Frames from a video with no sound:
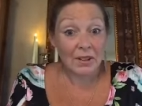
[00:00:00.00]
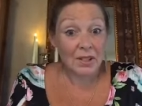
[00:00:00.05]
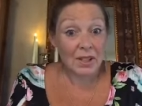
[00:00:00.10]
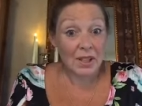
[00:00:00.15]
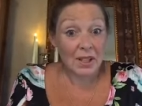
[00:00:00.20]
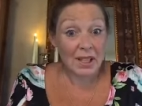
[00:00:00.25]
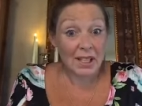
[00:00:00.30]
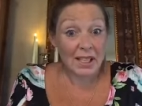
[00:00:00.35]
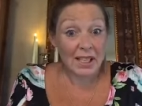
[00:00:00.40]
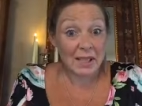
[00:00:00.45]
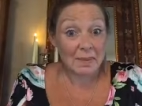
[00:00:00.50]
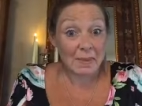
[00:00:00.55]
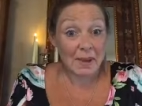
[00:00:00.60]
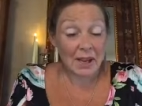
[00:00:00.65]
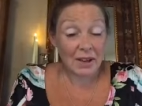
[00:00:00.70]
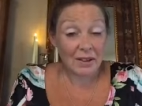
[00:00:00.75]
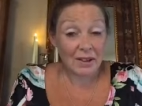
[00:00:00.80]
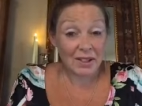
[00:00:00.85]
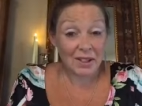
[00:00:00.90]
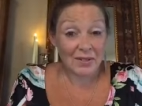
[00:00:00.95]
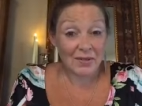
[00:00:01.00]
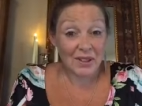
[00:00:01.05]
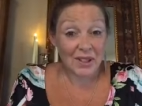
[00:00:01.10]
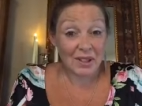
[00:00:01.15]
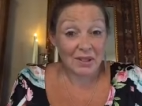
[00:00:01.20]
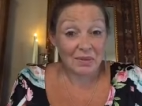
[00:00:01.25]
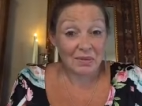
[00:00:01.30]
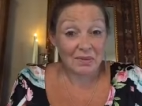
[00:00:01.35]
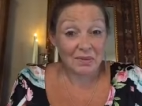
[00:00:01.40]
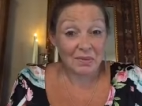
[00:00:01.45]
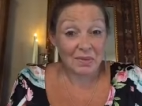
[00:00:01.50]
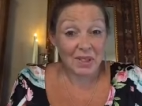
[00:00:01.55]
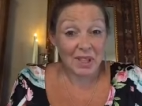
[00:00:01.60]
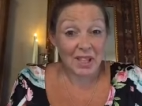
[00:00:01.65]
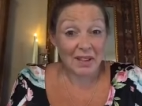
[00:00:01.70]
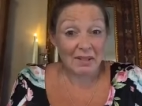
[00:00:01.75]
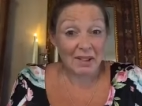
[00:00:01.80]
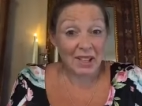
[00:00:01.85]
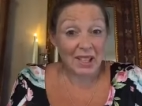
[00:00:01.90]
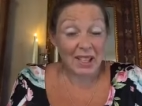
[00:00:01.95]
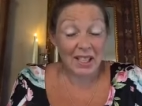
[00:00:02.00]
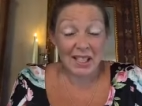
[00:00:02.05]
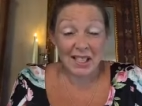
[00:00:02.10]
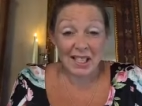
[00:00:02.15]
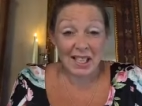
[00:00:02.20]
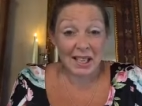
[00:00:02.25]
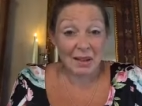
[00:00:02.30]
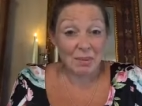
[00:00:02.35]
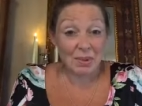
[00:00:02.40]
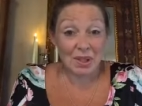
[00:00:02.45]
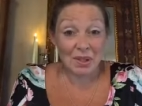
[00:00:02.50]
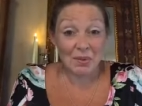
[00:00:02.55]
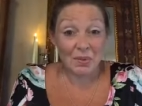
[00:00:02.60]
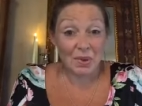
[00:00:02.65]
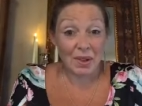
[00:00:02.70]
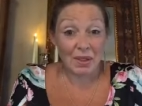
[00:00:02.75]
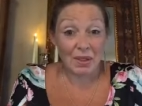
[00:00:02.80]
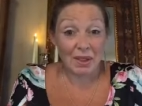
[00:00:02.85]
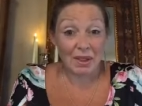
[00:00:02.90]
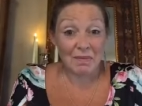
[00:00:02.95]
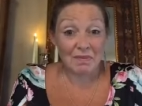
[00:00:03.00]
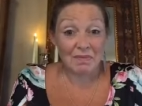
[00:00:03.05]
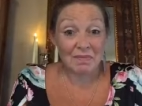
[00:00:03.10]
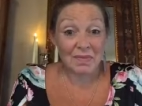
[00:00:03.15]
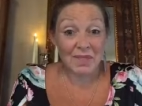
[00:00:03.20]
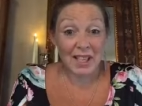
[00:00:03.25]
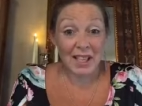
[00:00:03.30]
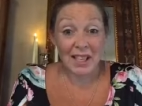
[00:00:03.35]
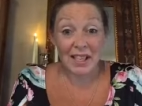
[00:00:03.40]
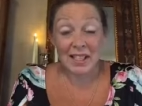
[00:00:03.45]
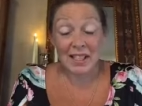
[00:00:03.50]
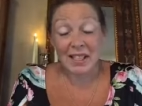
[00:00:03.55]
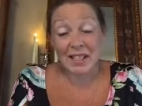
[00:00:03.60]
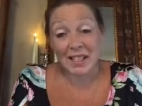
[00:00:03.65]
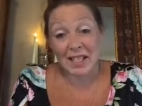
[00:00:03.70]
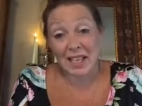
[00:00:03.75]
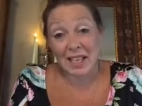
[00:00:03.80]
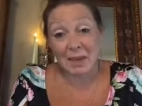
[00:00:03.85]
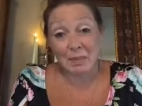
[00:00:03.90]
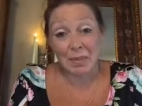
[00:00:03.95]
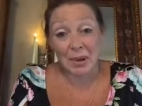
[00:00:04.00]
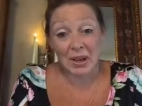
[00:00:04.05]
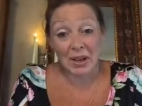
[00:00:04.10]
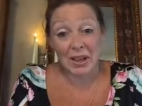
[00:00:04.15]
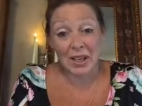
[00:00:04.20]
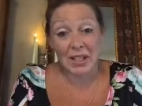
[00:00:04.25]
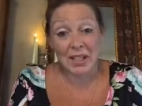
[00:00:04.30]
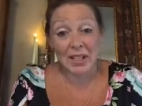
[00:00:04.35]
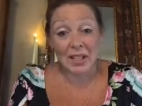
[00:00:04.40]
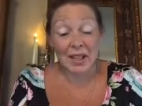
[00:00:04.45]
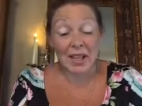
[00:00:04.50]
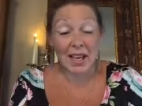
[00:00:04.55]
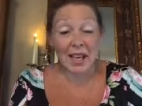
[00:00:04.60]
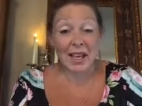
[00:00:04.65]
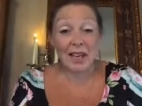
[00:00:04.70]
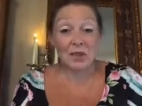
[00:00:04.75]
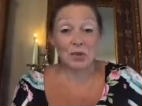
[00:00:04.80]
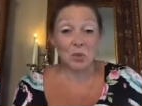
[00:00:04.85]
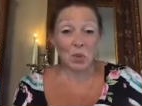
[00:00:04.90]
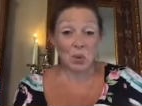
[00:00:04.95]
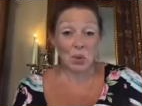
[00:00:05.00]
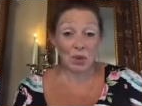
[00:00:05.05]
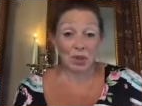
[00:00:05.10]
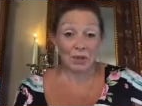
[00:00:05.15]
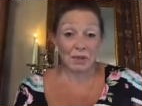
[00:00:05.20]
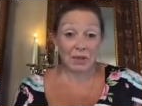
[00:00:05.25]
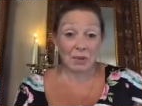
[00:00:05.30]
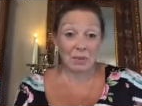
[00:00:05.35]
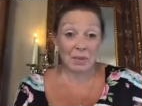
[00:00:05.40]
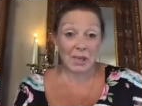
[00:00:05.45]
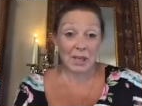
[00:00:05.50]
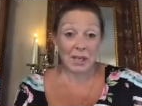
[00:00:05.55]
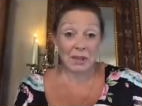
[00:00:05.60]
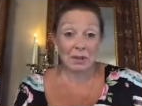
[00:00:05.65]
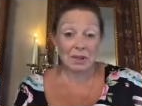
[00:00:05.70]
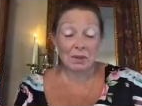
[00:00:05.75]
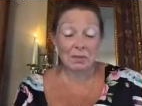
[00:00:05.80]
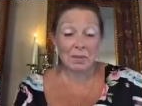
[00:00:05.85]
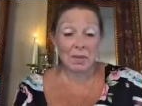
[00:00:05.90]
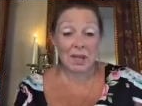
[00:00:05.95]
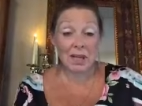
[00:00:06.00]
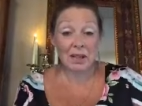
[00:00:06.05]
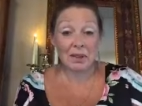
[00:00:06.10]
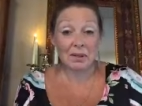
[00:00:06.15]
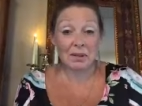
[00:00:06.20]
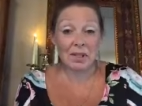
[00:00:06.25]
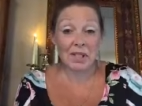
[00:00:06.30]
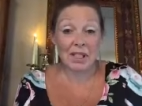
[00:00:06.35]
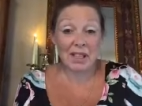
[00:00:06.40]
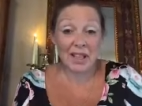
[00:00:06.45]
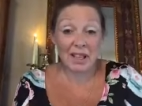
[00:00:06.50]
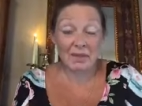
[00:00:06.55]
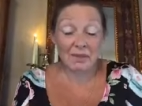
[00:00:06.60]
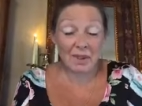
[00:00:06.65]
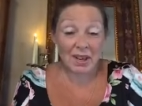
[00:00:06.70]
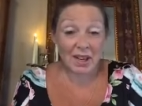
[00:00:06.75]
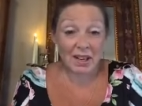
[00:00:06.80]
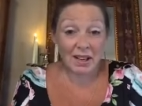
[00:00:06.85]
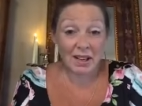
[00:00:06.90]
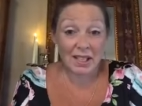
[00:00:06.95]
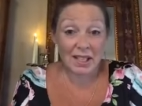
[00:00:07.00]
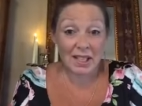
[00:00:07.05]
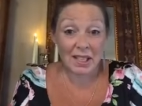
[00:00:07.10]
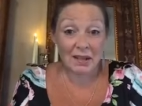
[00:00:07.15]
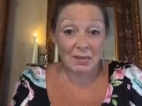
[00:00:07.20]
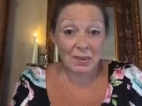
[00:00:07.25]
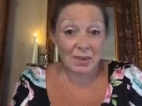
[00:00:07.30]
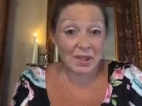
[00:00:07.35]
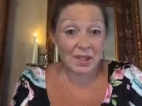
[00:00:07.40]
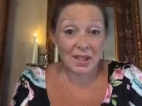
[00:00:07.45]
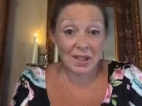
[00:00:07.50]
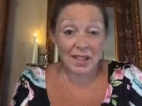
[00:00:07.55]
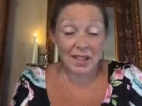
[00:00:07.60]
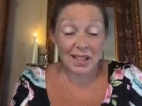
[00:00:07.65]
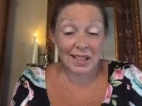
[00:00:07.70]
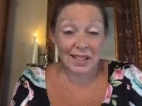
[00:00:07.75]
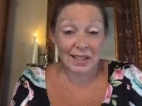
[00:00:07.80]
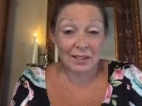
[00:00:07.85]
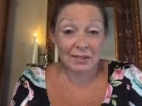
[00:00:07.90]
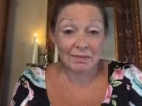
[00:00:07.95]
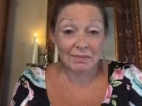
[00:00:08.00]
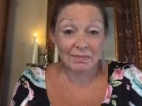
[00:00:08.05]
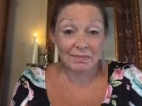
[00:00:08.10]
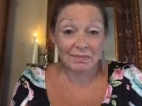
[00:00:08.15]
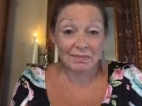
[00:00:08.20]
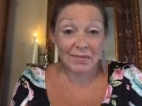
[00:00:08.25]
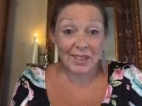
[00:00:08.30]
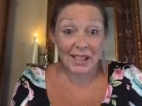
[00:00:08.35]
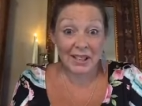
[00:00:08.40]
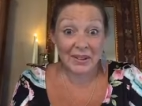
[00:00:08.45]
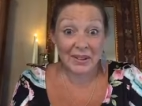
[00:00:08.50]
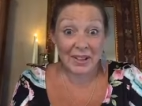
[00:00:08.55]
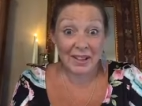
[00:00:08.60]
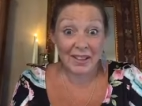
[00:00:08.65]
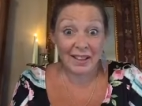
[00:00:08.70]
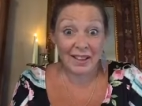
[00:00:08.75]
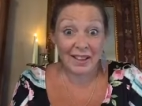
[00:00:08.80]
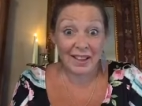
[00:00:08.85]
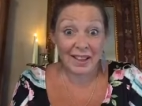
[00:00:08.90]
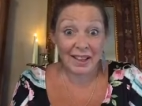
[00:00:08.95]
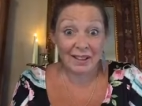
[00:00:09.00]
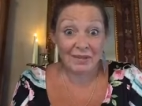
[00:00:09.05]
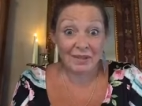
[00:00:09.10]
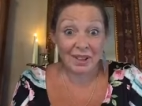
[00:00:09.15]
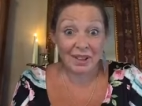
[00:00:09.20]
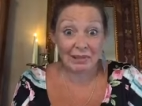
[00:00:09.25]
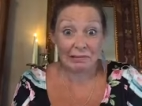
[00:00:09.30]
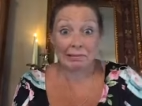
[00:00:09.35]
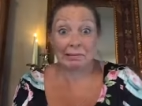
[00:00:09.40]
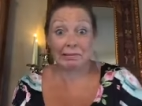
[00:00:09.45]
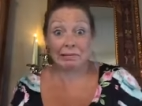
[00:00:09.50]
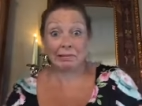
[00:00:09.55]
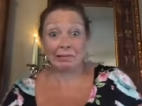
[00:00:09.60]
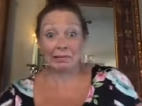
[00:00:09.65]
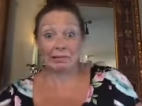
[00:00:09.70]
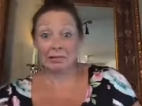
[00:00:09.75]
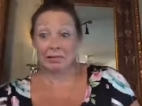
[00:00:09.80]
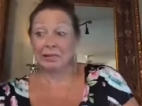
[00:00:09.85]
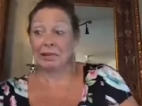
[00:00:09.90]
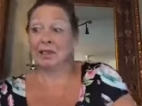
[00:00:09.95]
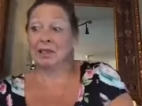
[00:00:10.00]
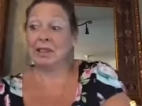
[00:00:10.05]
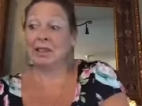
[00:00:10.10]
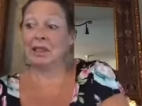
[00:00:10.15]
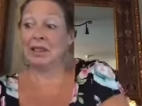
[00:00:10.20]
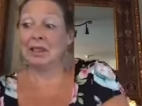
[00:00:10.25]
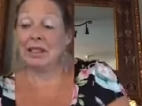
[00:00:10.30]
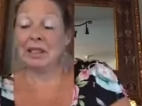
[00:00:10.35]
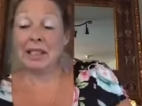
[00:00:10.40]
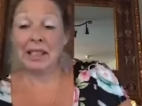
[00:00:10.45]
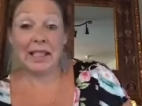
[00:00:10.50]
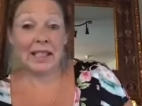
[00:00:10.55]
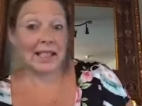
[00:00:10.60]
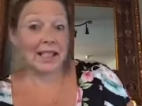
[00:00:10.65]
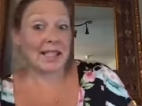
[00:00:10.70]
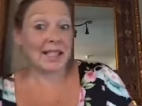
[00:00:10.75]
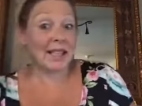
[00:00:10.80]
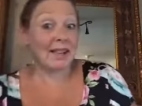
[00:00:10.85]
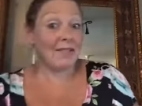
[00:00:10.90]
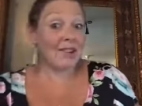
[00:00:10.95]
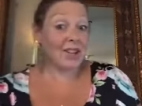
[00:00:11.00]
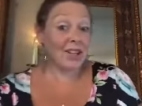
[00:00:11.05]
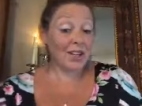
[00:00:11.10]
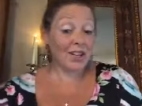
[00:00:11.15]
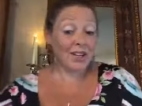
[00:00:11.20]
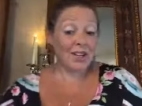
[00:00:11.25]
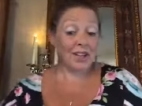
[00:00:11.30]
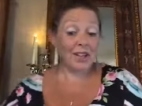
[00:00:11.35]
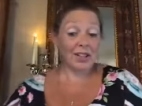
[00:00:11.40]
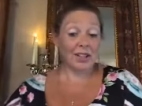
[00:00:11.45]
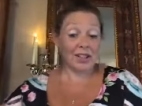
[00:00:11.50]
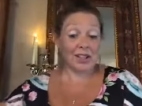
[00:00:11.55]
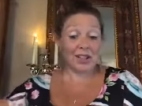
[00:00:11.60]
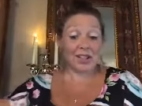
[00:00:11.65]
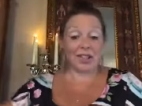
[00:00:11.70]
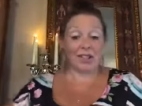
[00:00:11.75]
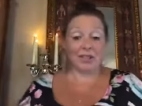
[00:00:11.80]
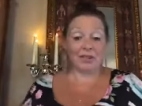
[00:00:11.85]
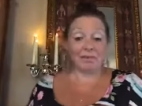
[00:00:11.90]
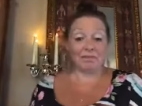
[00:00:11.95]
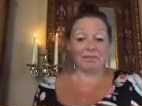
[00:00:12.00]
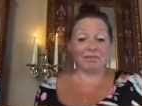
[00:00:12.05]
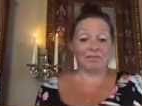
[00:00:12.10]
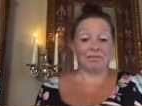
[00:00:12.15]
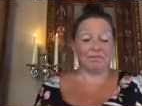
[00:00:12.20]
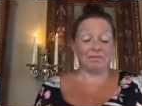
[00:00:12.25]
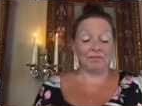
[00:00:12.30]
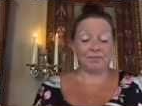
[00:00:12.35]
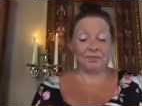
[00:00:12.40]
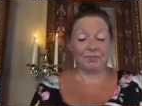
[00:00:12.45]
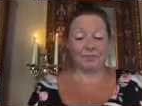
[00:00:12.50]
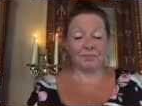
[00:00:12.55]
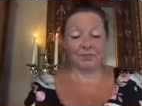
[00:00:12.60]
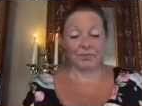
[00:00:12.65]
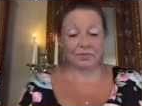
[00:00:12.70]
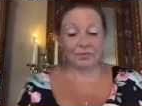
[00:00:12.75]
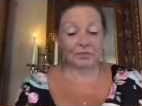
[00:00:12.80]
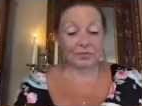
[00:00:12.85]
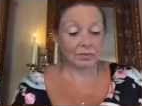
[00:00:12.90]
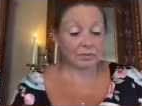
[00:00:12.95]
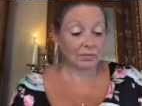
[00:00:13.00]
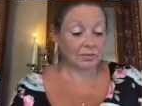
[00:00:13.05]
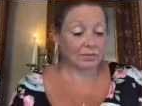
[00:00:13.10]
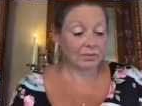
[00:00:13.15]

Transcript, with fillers: how do you think his parents felt when they realized that he wasn't with them, that he'd stayed behind and they had walked for miles and miles and then realized he wasn't there? How do you think they felt? Let's have a look.